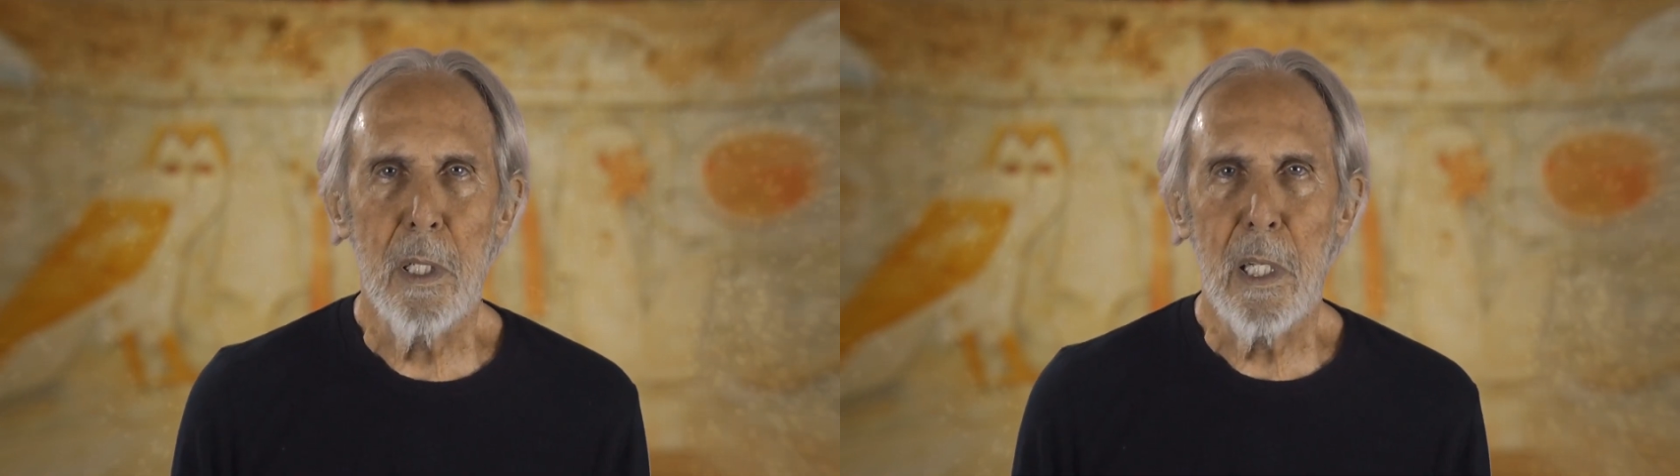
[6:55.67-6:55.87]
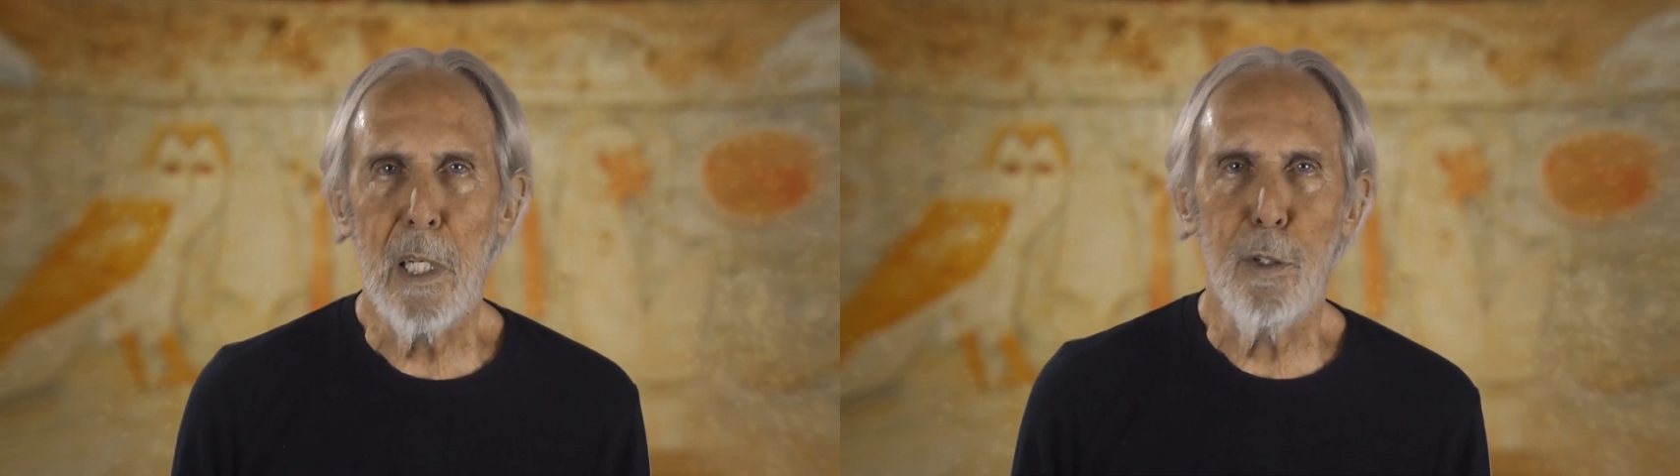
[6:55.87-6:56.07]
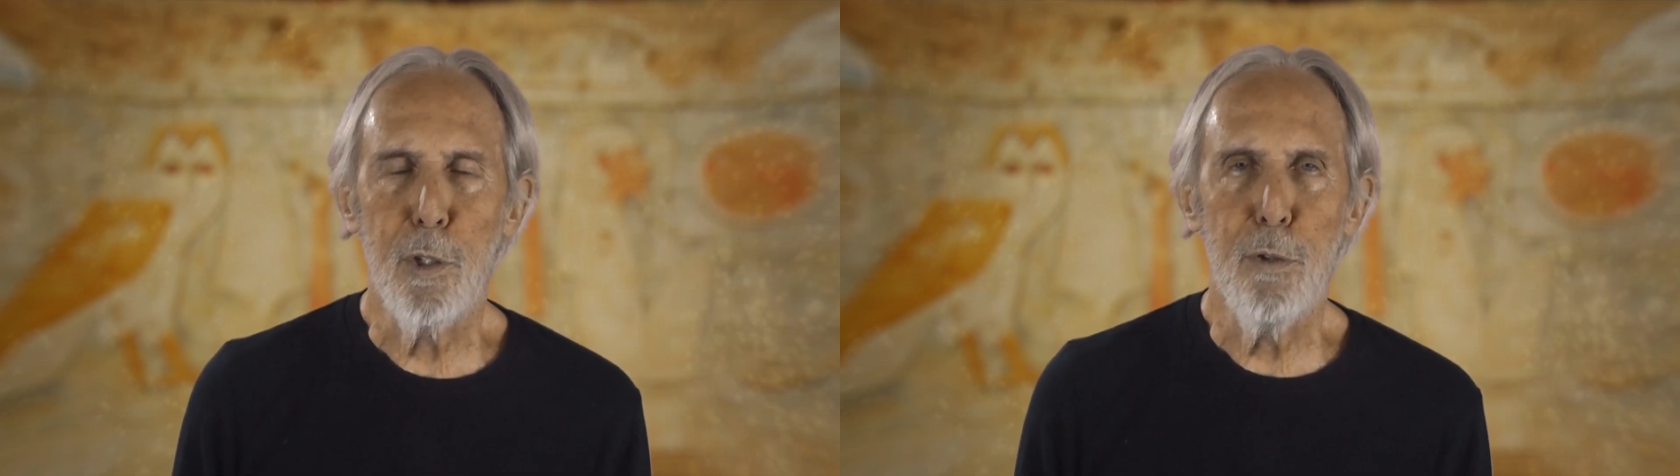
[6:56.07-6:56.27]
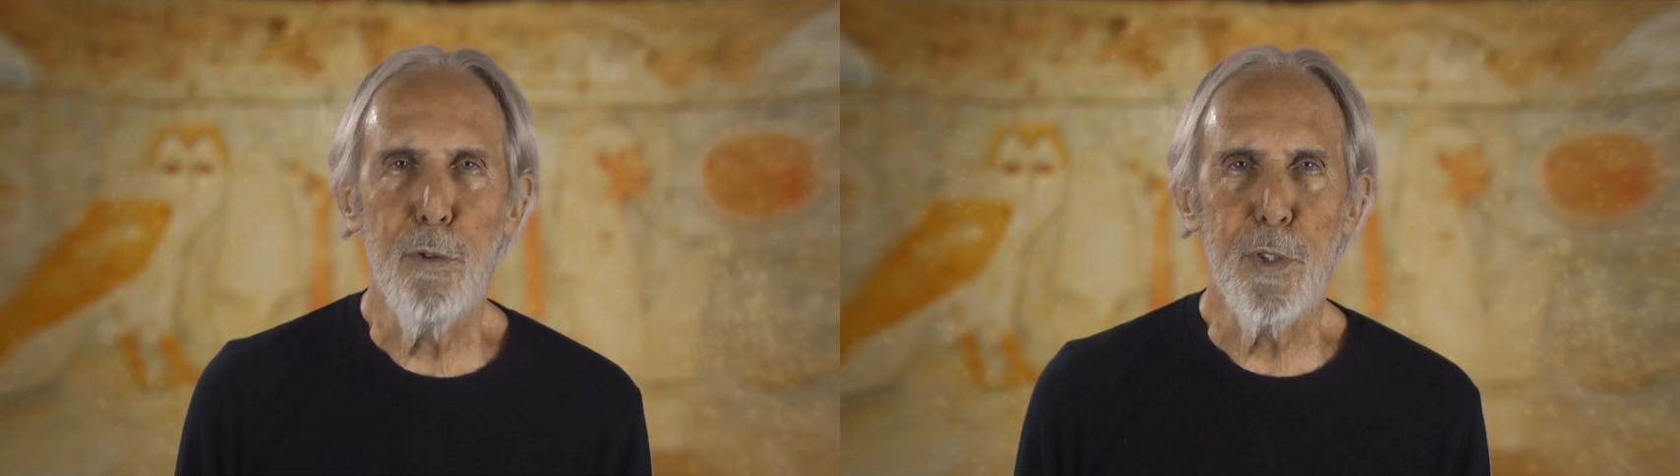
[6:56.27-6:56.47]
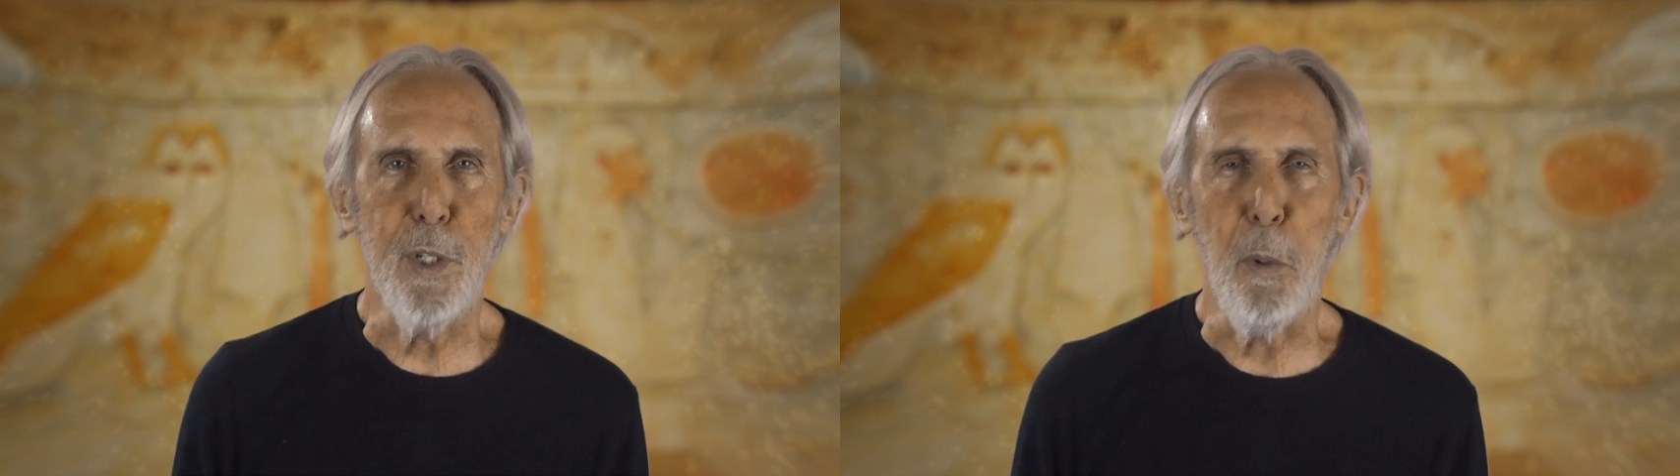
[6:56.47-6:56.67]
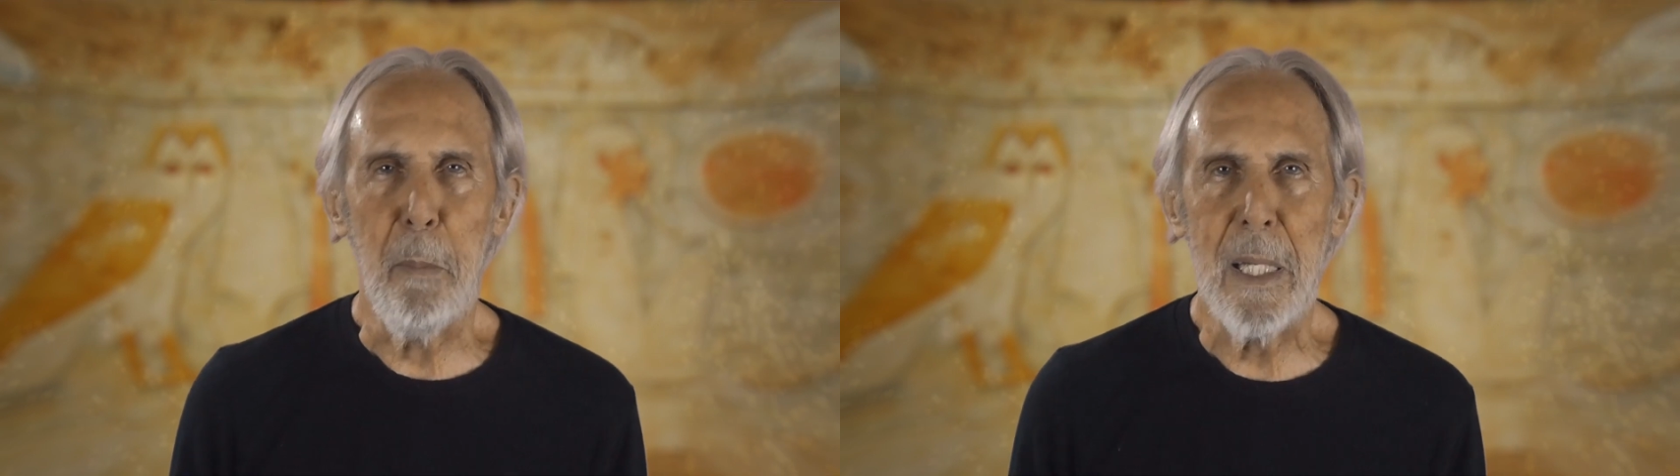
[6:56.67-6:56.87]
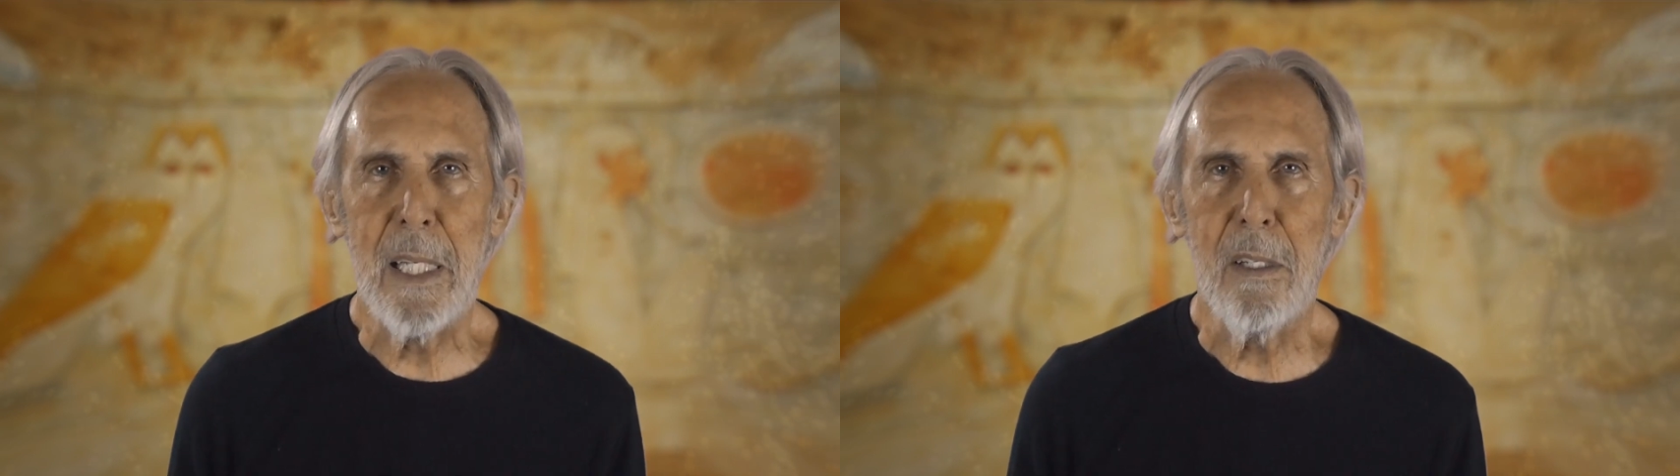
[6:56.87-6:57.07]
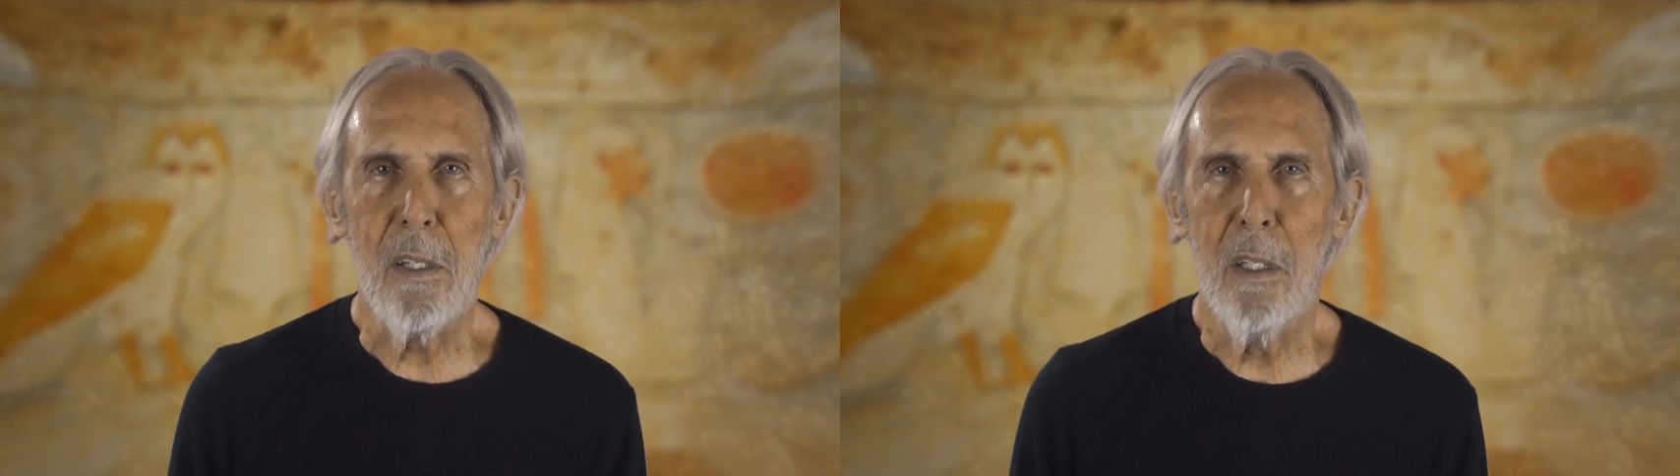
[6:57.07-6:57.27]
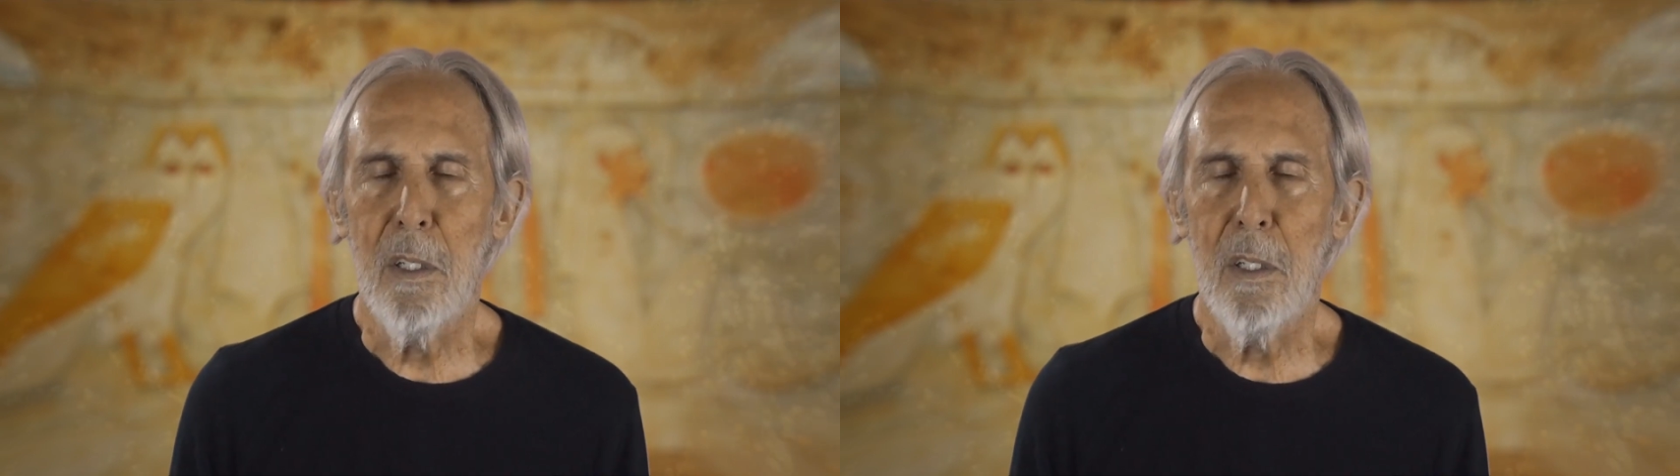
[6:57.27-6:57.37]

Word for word: and to choosing a mate,